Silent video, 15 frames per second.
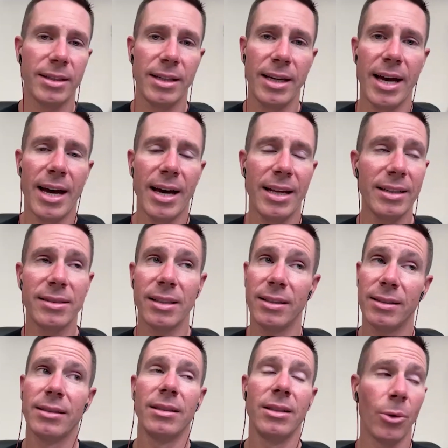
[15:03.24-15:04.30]
Yeah. It's
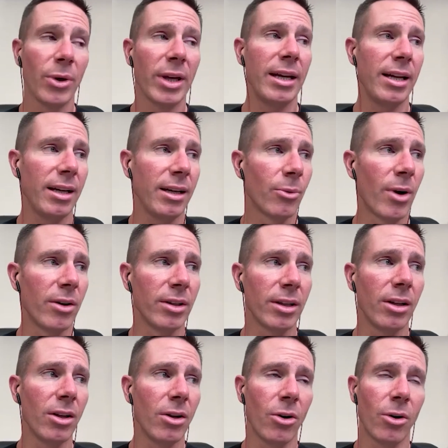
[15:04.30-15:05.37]
no kidding, around the
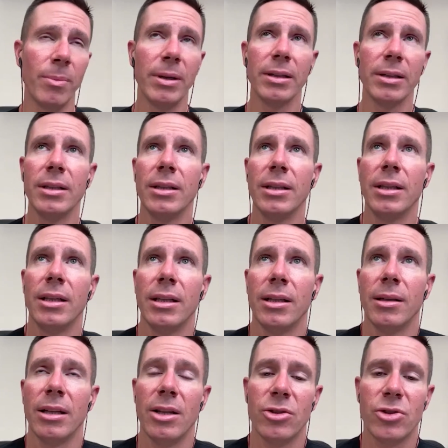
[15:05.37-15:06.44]
globe.
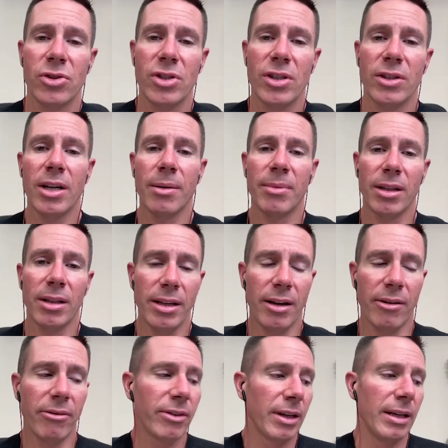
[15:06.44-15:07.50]
Interesting time to
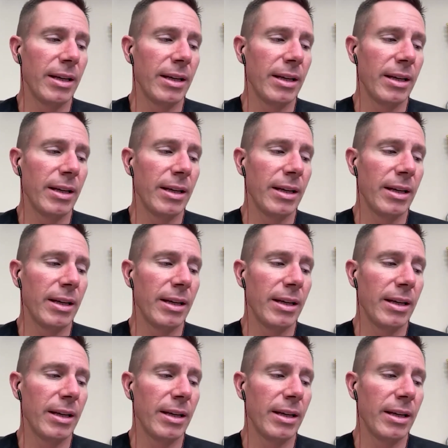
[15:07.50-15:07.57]
live.